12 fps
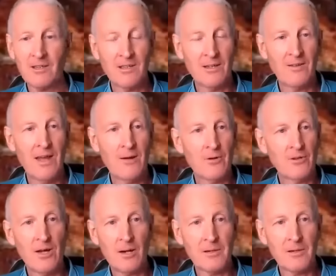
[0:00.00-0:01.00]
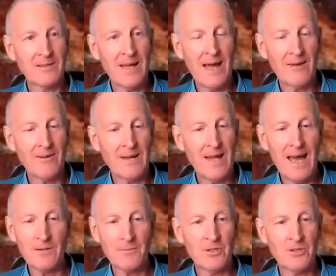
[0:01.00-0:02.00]
you know they were doubling down and
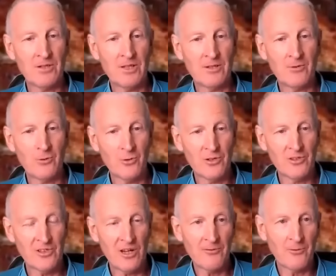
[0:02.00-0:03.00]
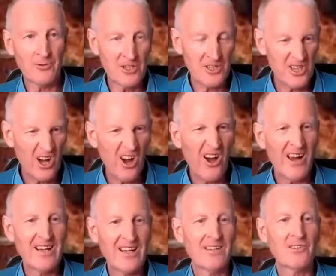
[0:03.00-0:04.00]
adamant and all the stuff which is
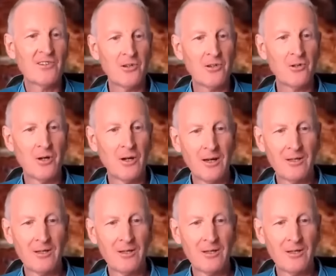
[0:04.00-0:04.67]
tied into